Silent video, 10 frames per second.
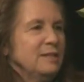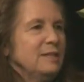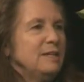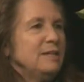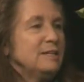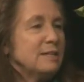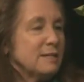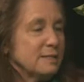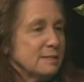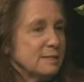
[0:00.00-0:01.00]

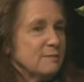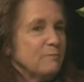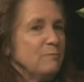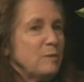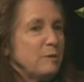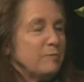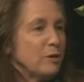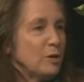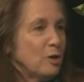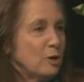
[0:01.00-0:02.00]
intense, maybe
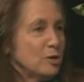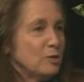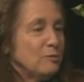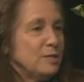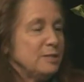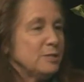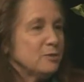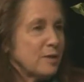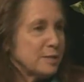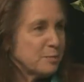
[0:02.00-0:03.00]
very hard to
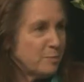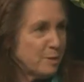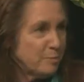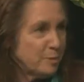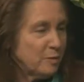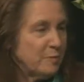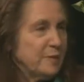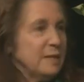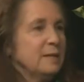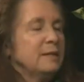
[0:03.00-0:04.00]
de-stress people
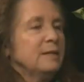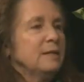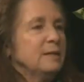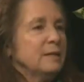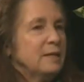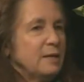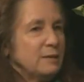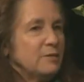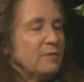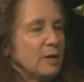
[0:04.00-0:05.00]
can
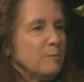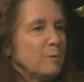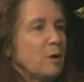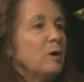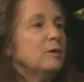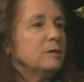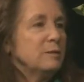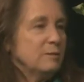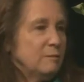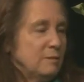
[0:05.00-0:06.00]
develop heart
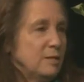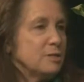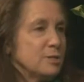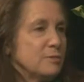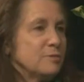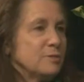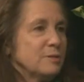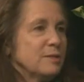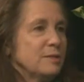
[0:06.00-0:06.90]
issues.